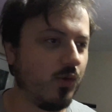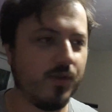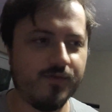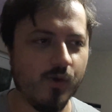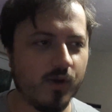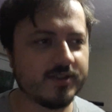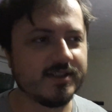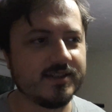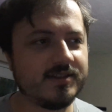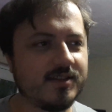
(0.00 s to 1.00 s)
All the
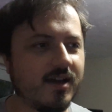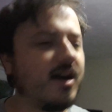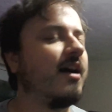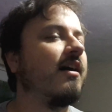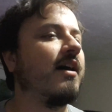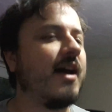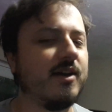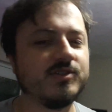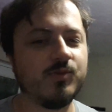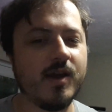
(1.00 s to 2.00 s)
forces are
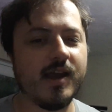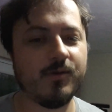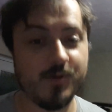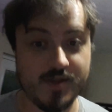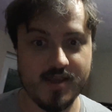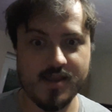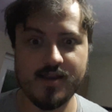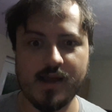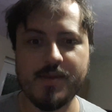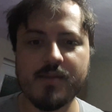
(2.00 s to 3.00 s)
elsewhere with the
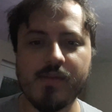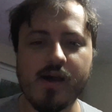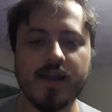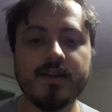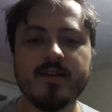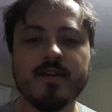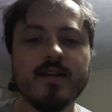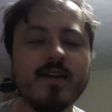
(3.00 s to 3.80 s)
coming blight,